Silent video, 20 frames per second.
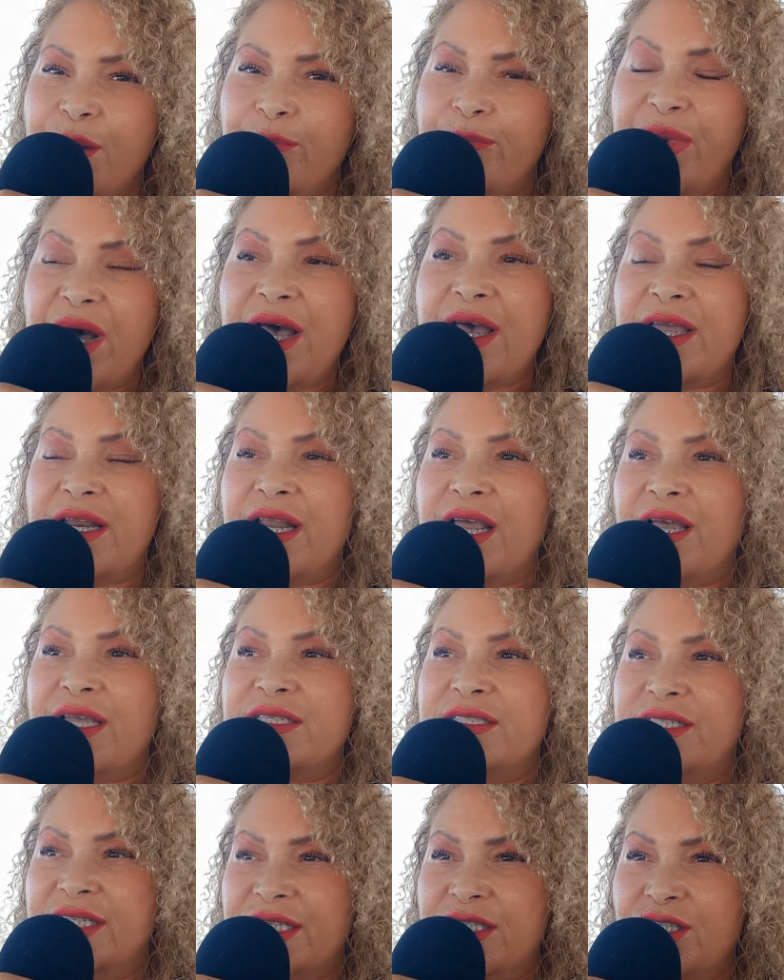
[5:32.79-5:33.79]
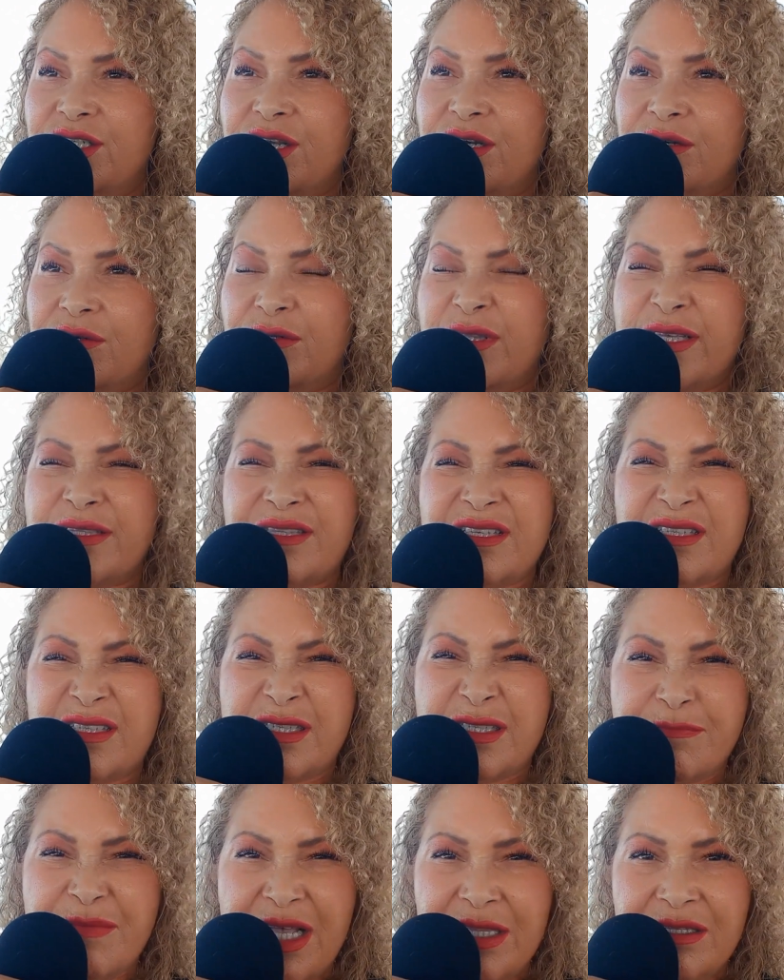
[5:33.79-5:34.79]
But I did know that the
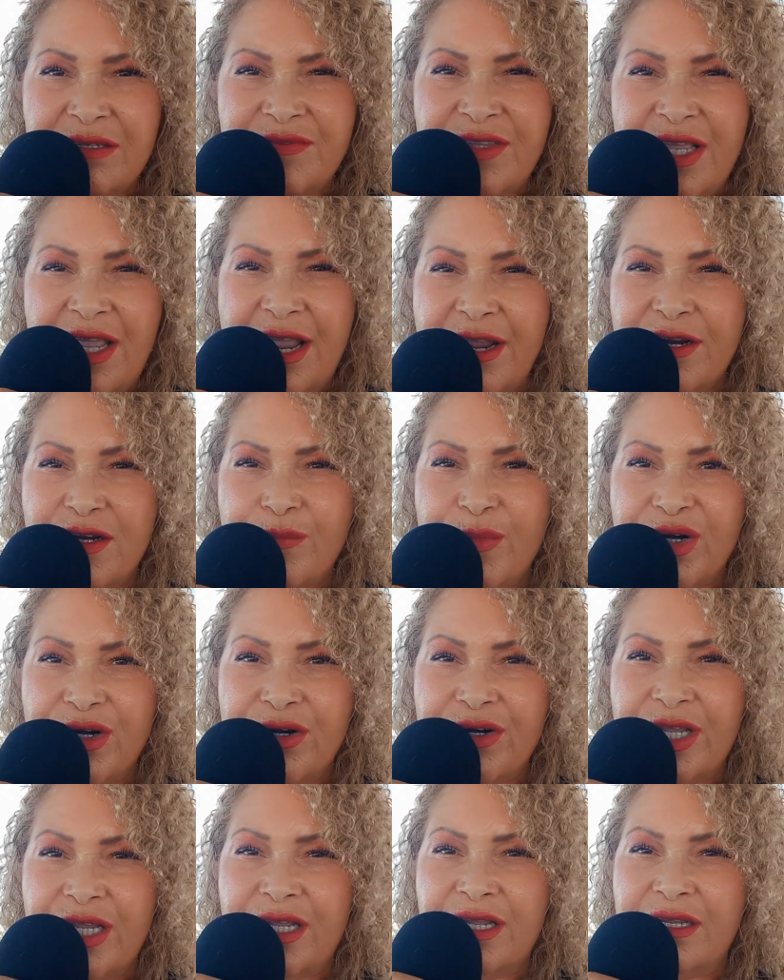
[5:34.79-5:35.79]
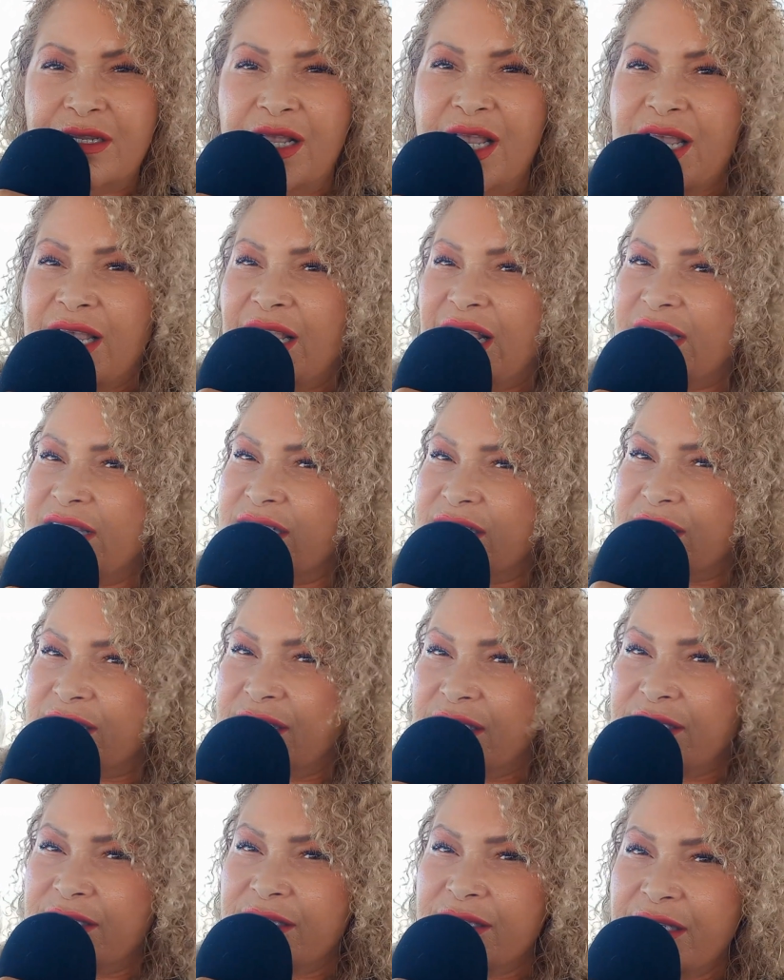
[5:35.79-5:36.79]
smell of the hair burning and the
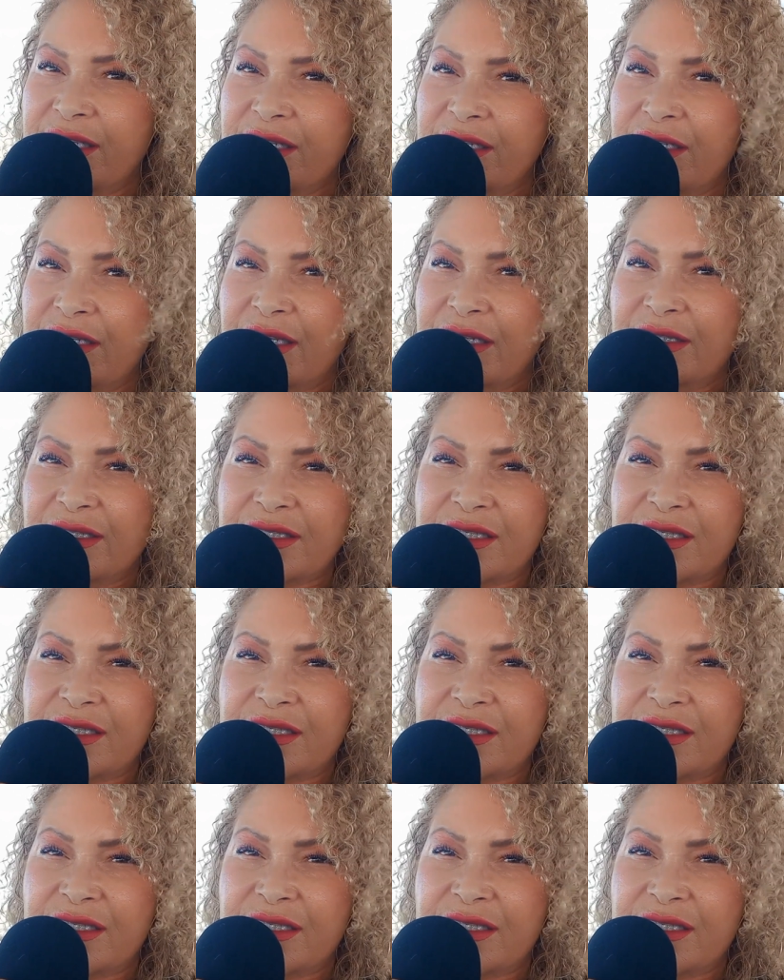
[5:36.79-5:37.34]
sizzling,